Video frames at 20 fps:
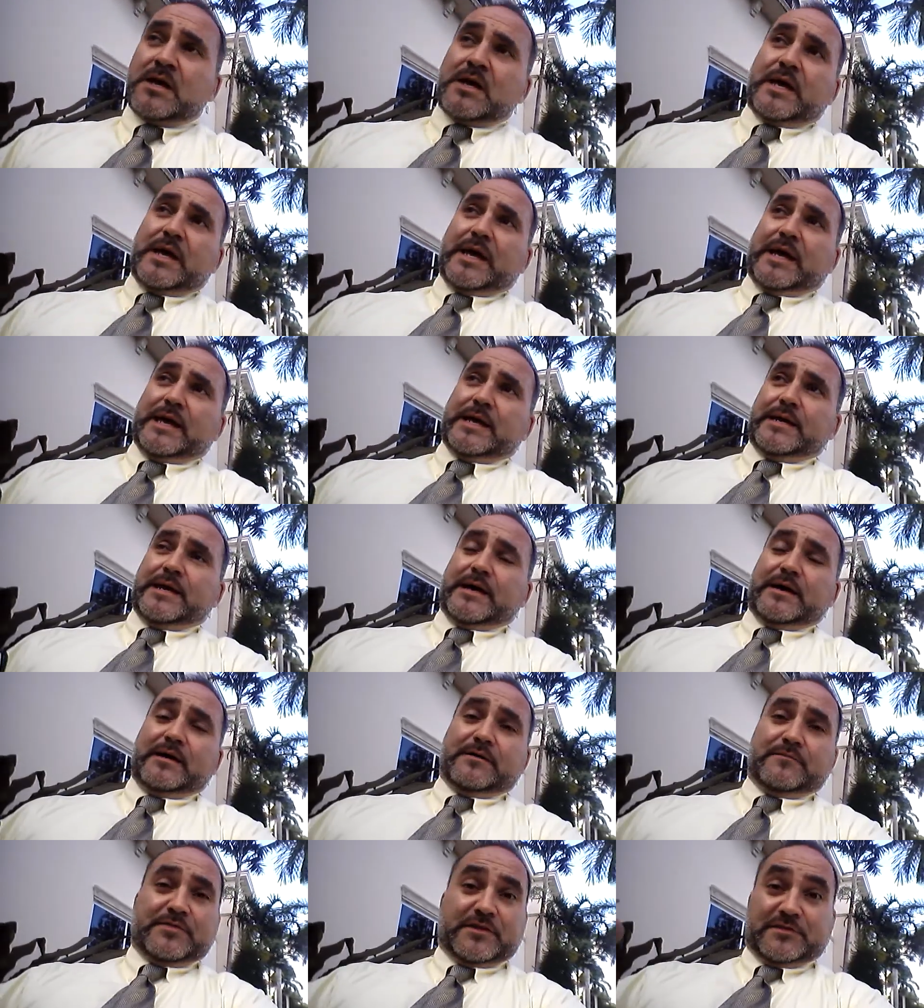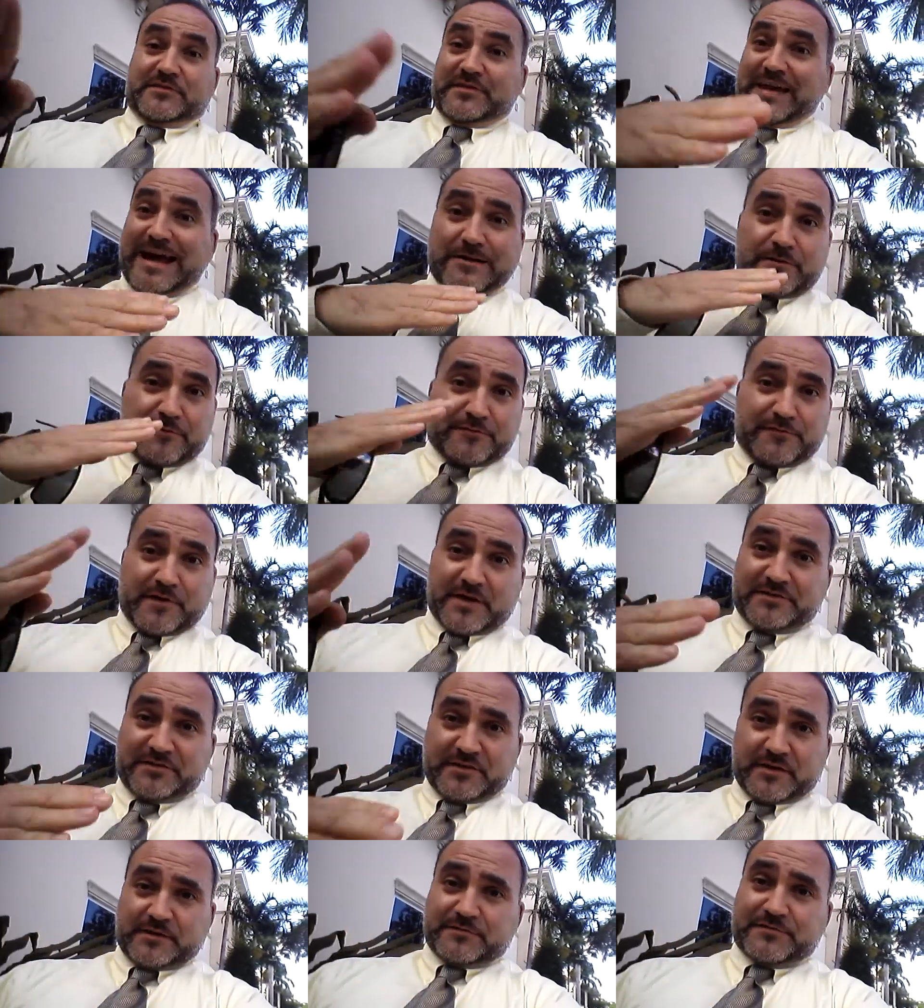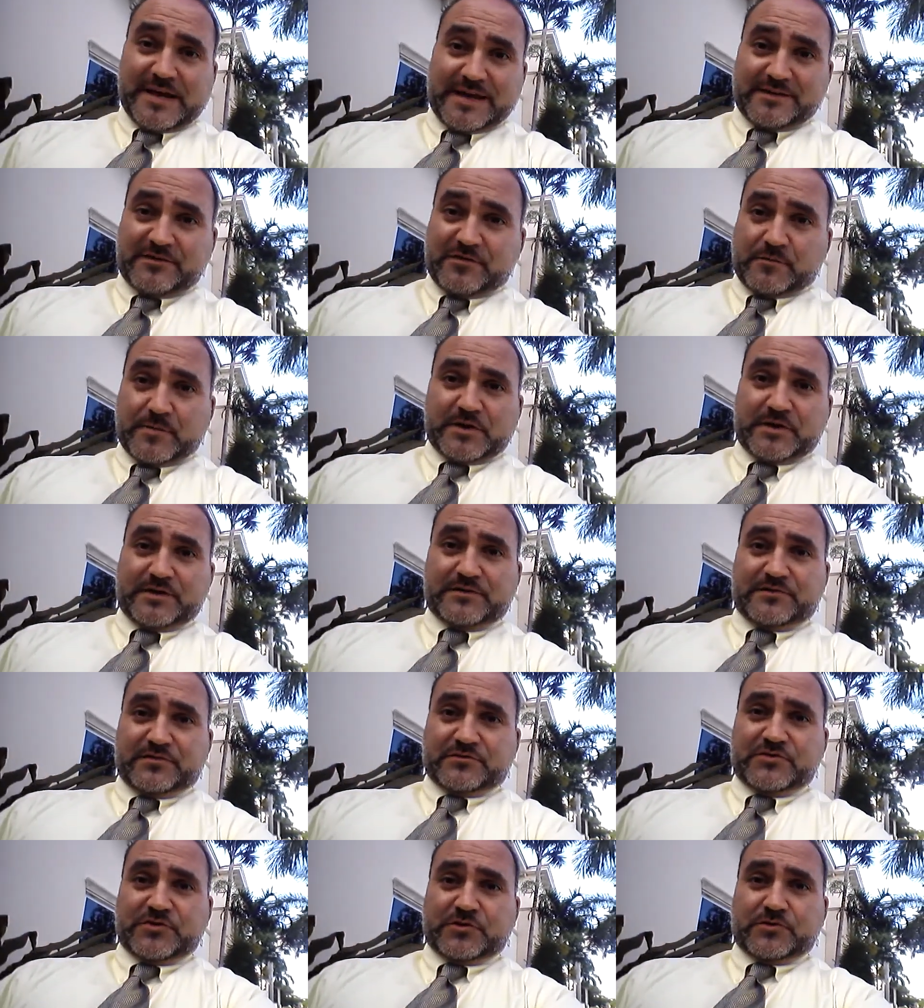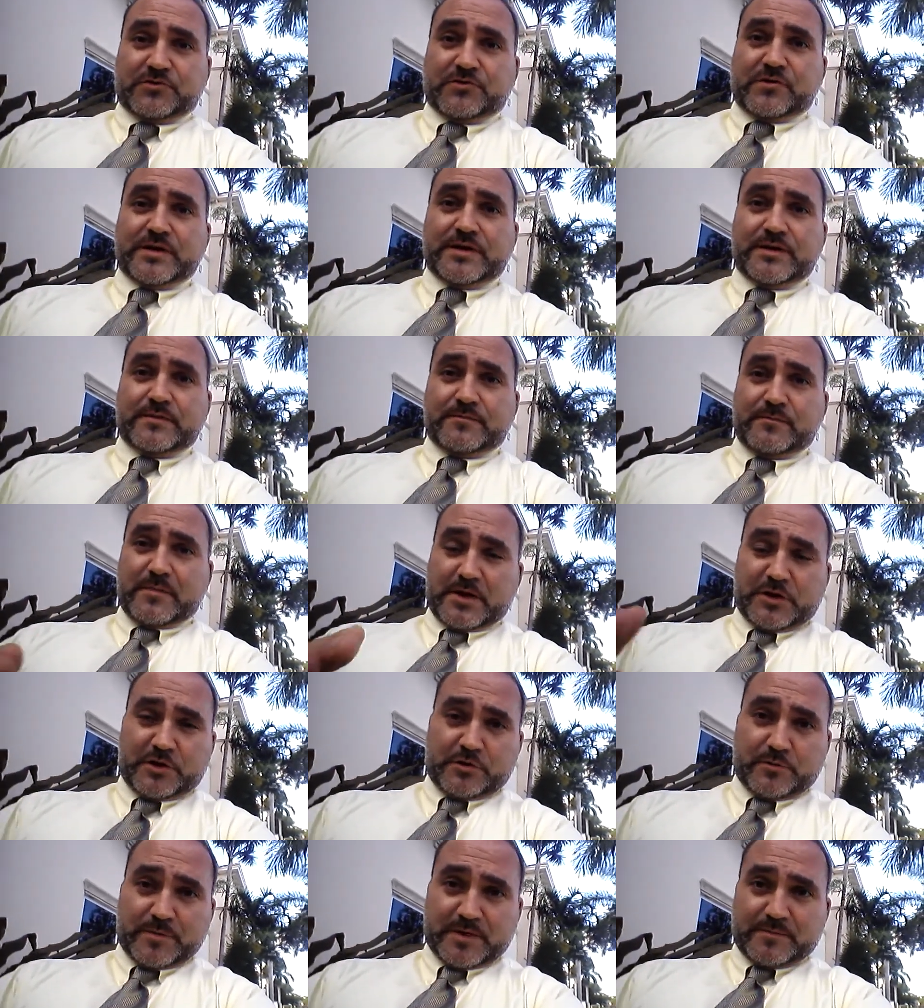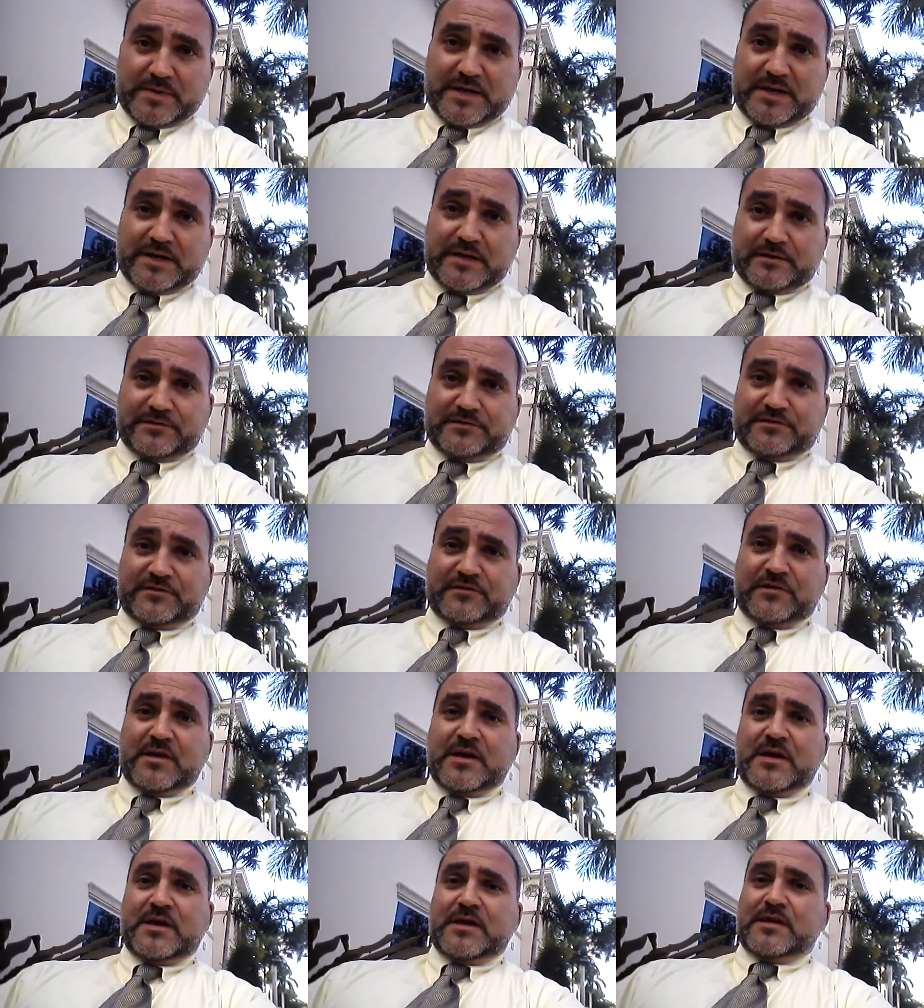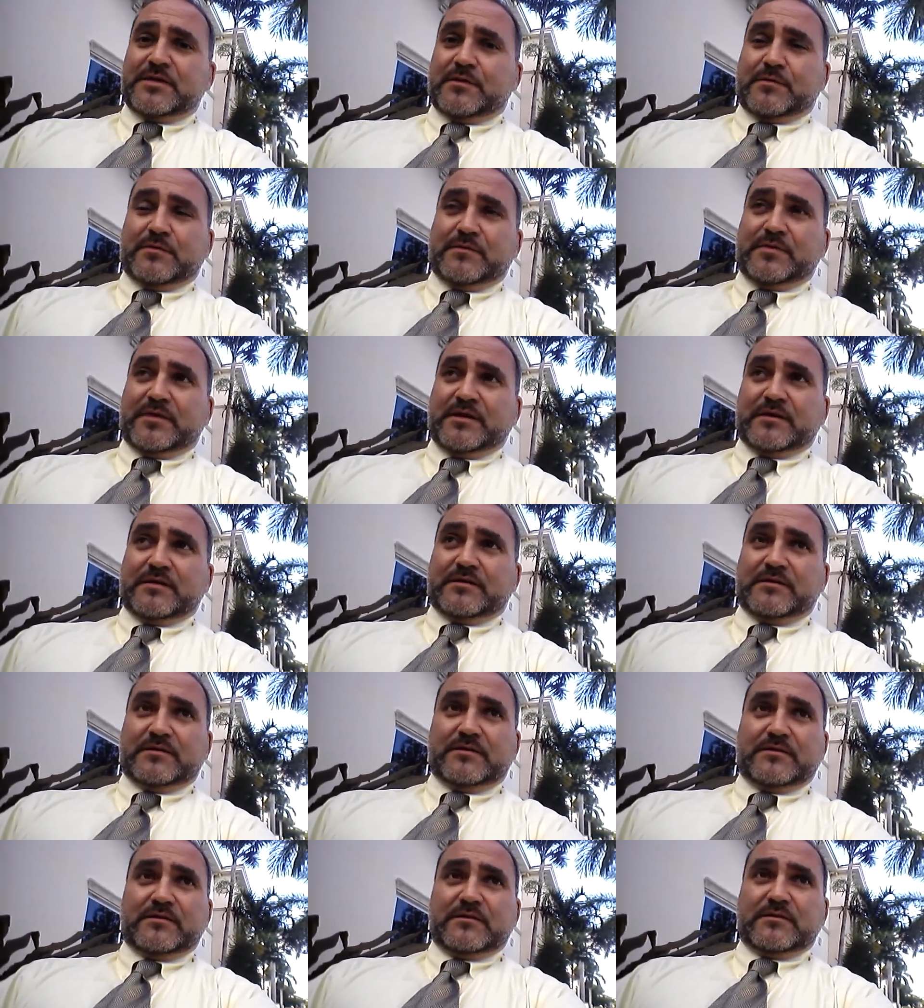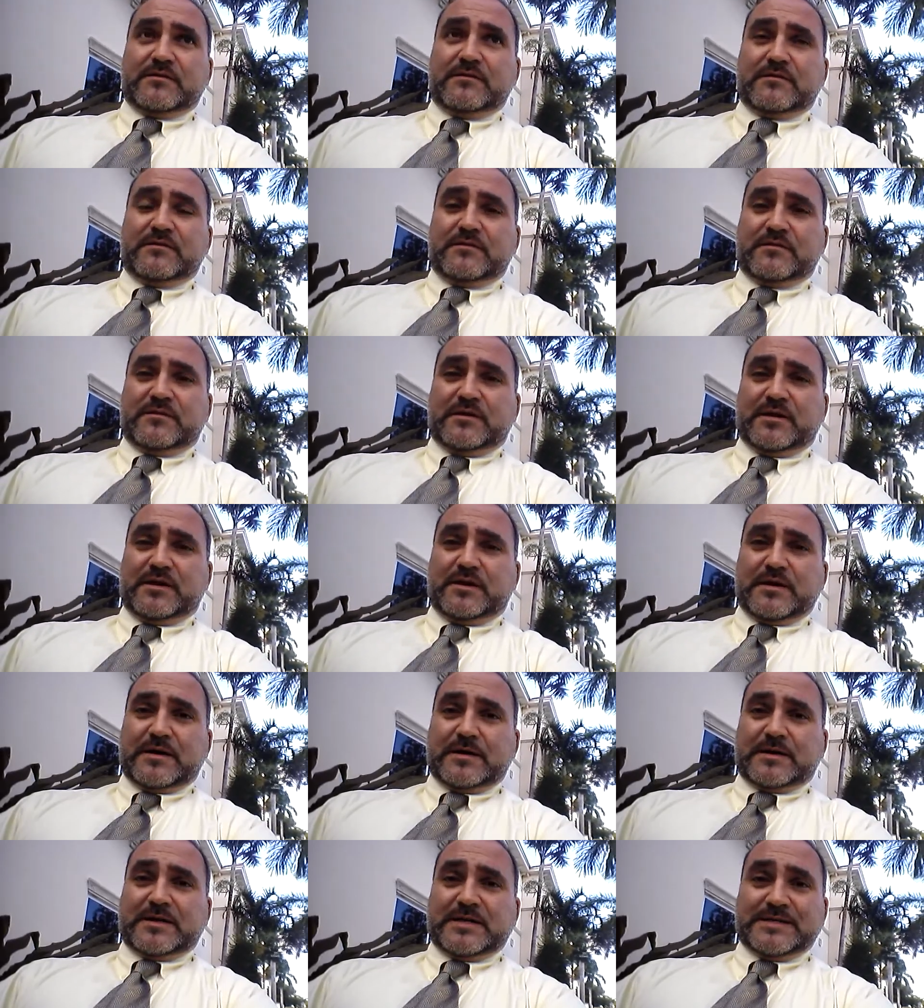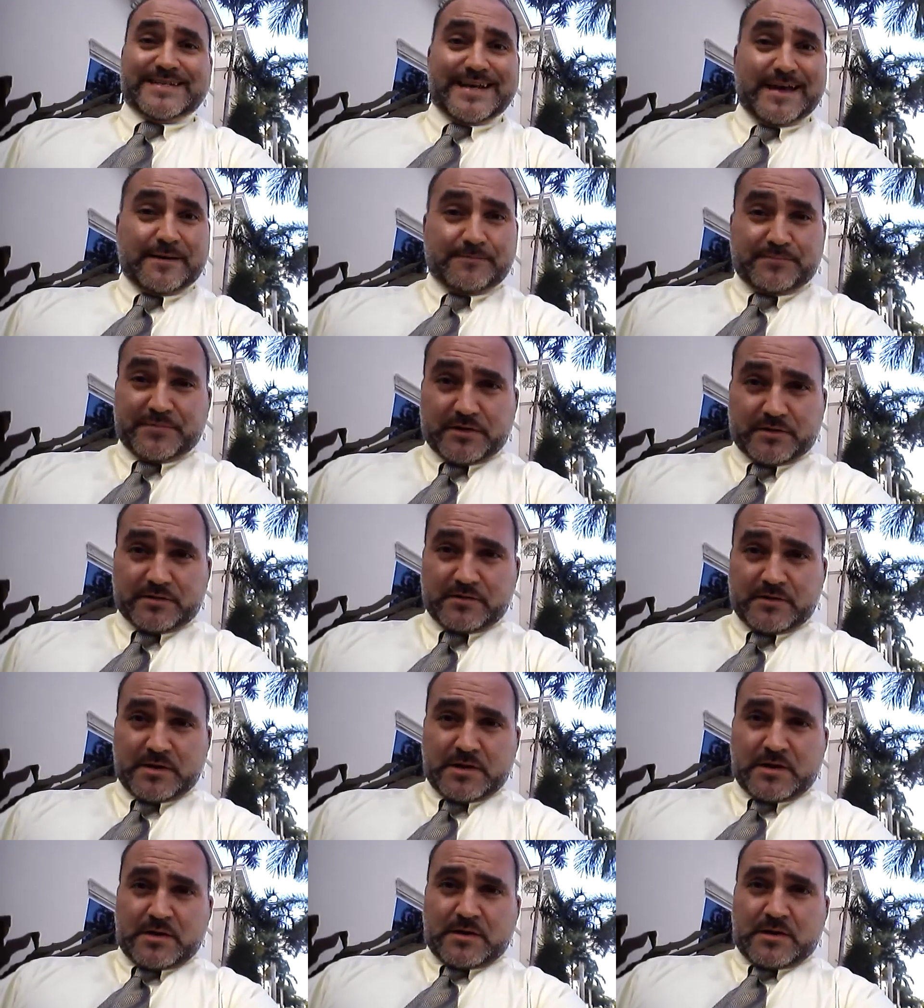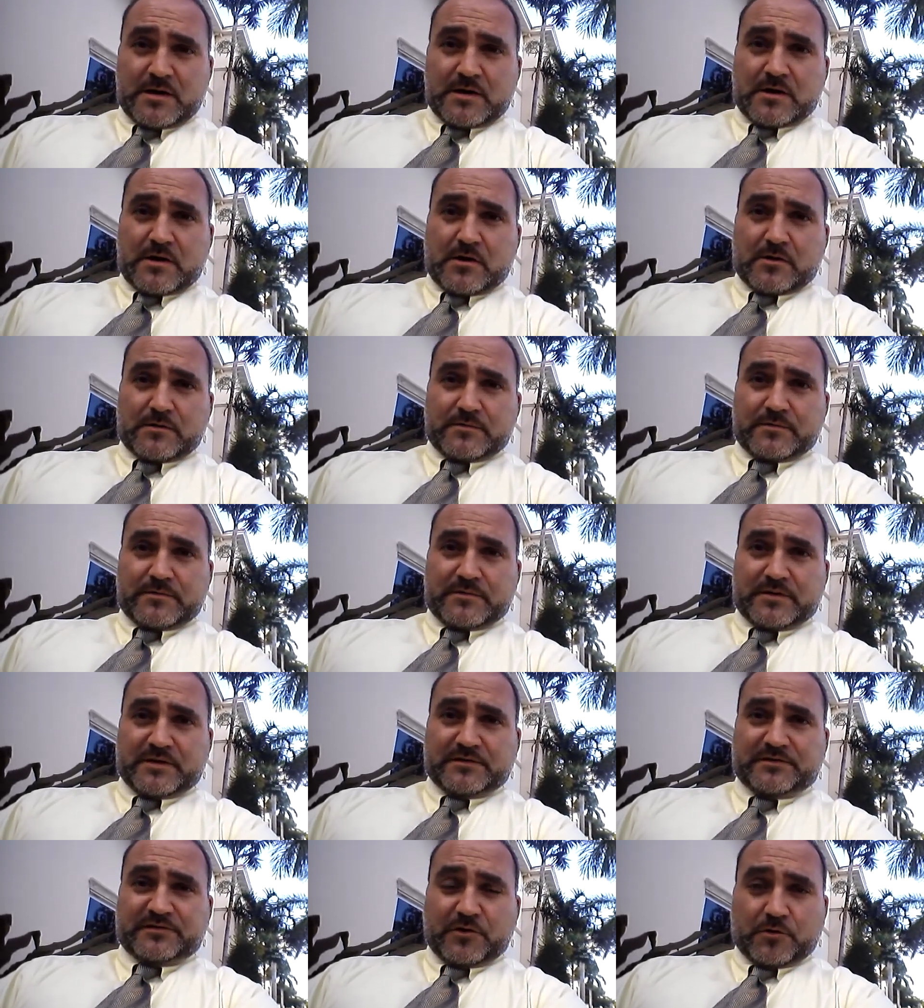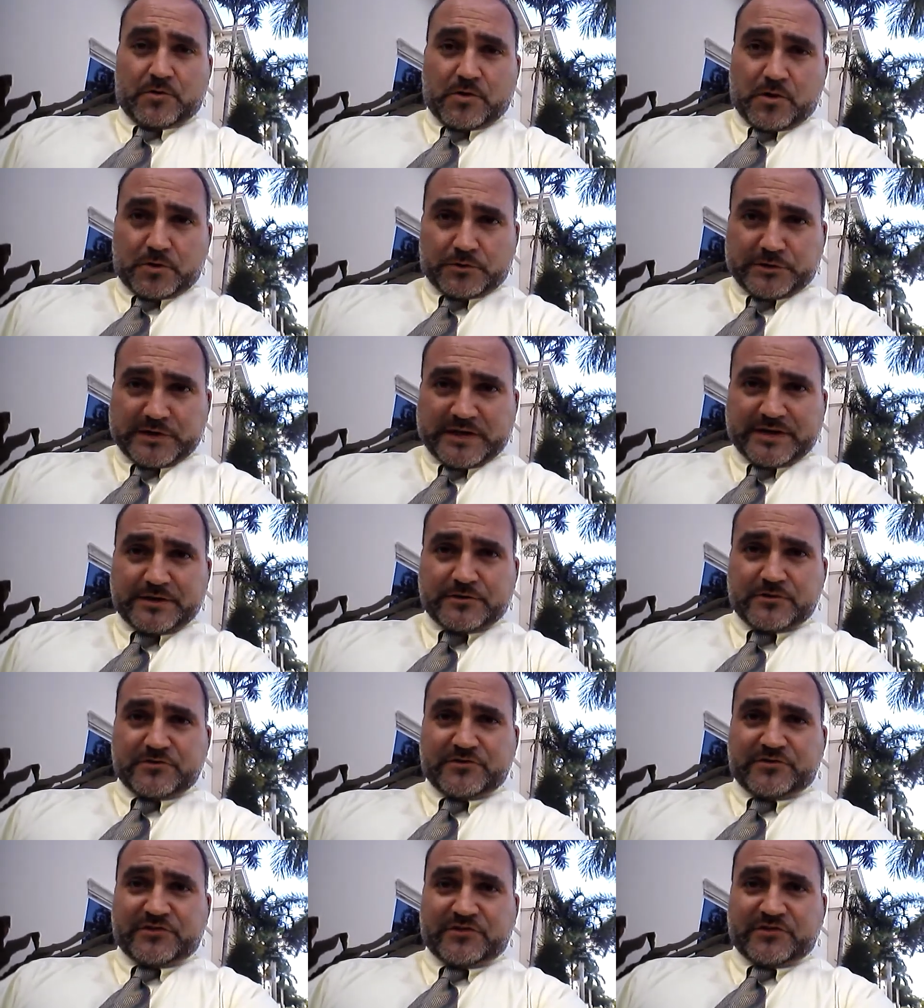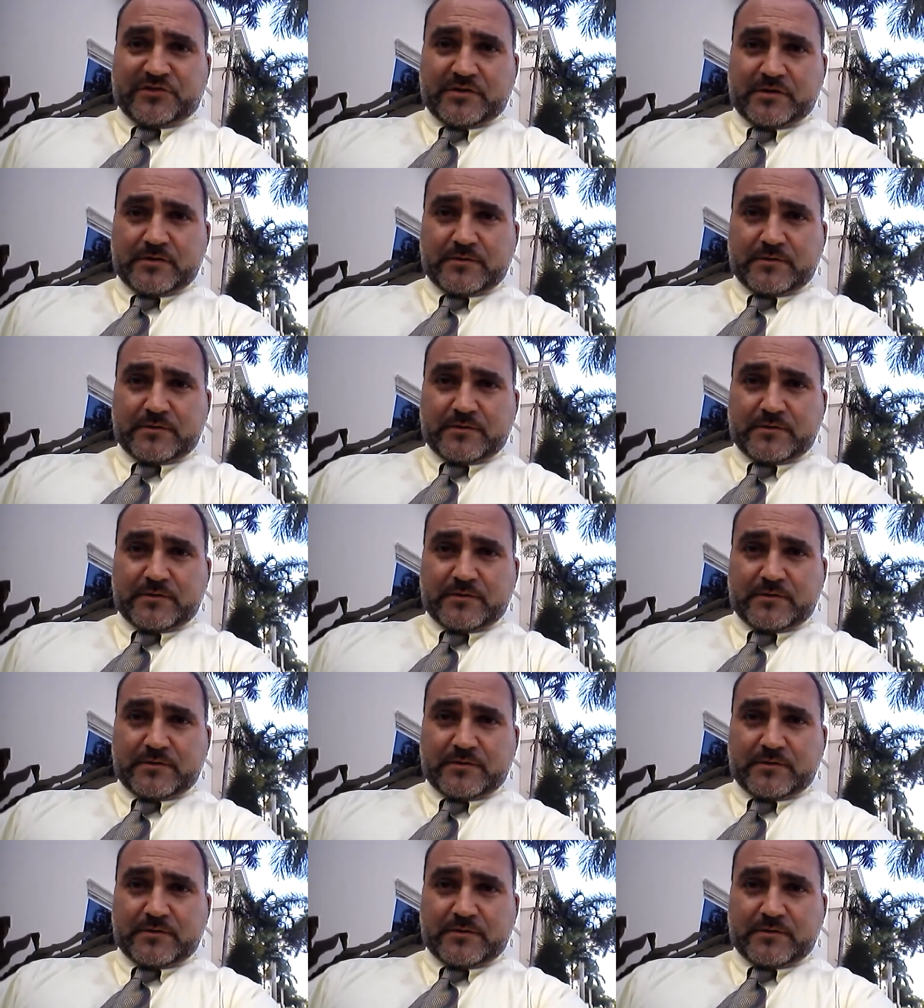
and the sacrificing of tens of millions of children, human beings, the contempt that the so-called leaders